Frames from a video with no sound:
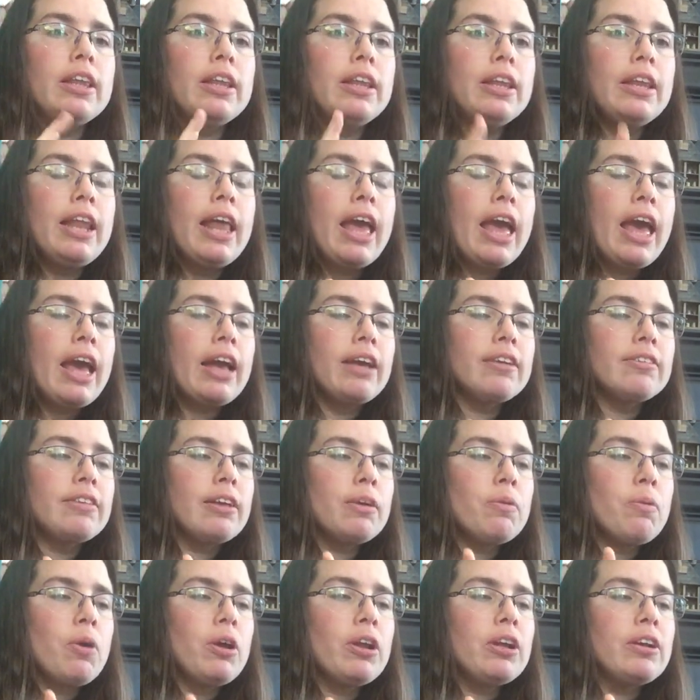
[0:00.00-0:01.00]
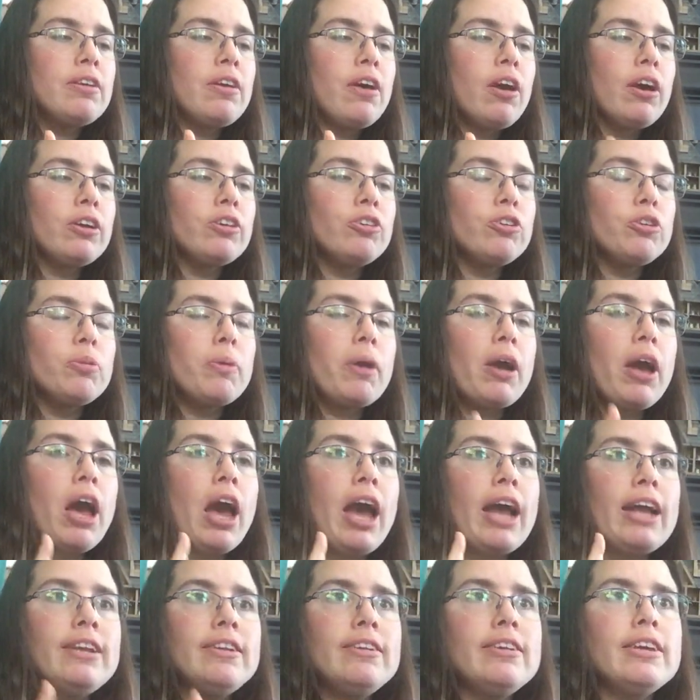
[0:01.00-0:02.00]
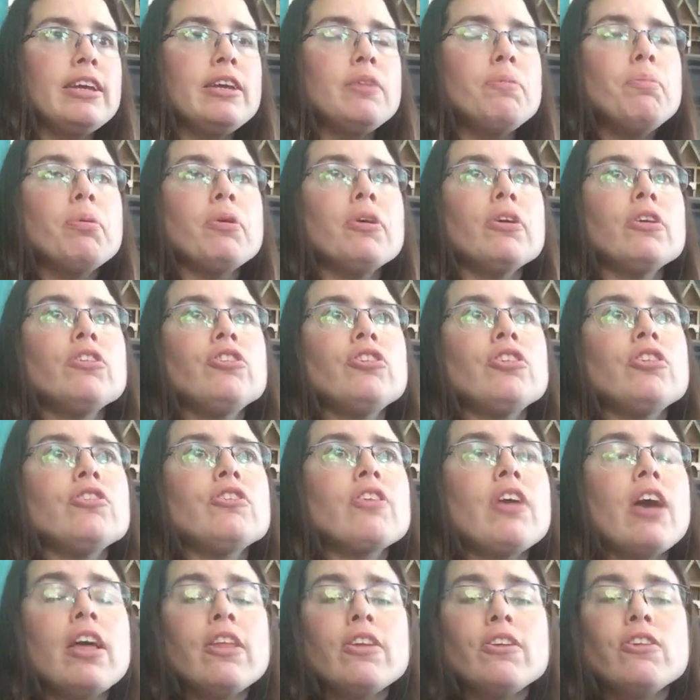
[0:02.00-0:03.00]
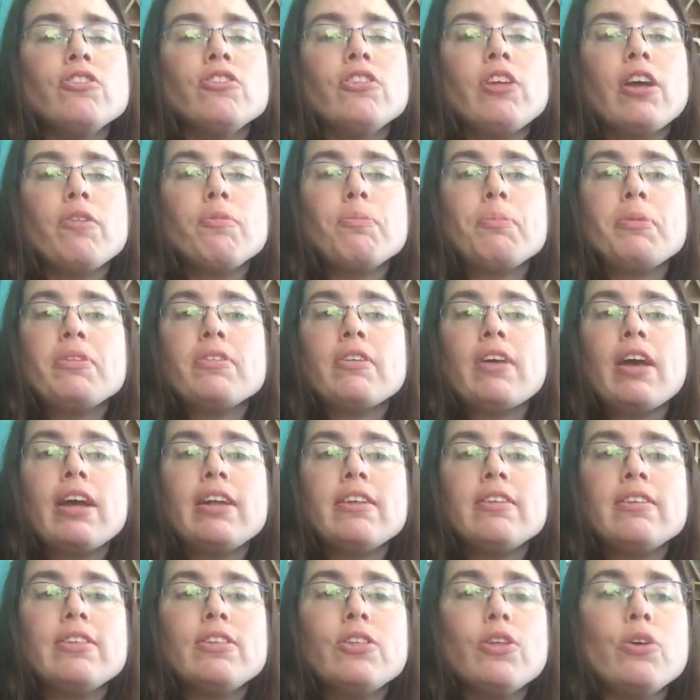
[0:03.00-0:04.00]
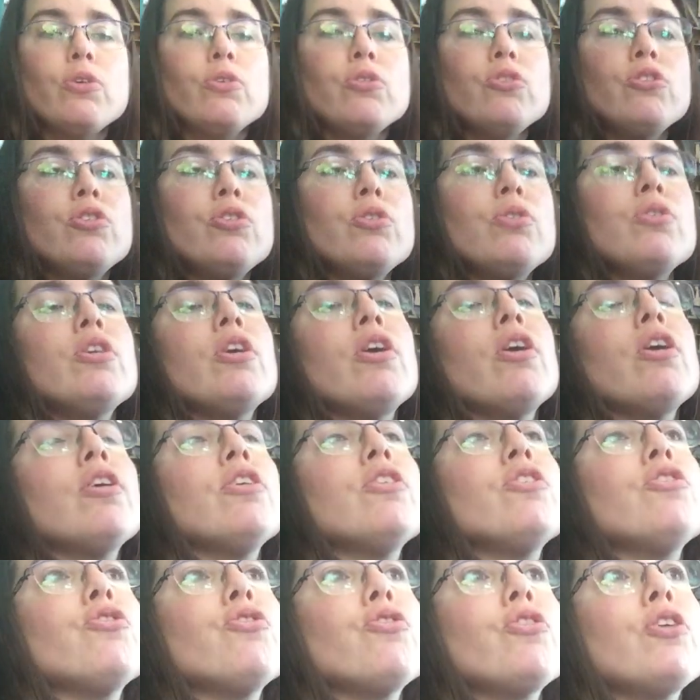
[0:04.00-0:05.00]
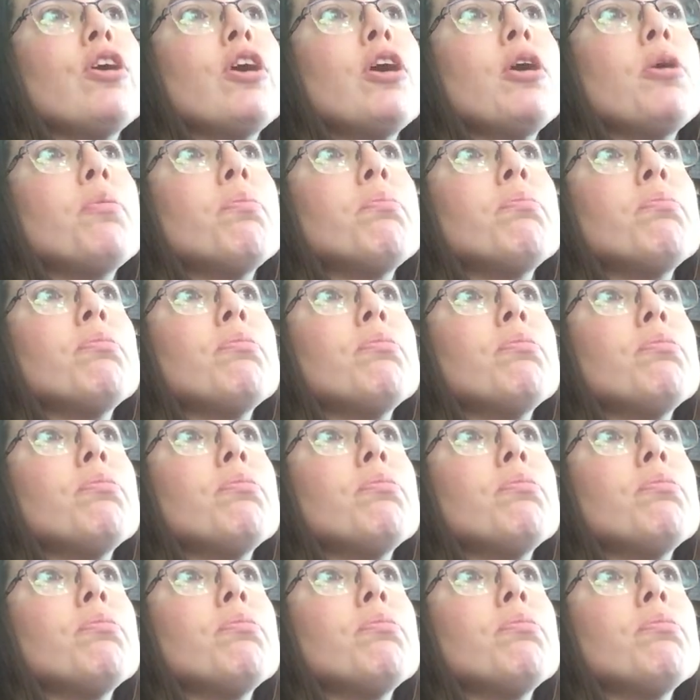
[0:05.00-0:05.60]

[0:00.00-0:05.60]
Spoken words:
Next, I want to talk to you about, I did purchase other stuff besides those 2 yarns from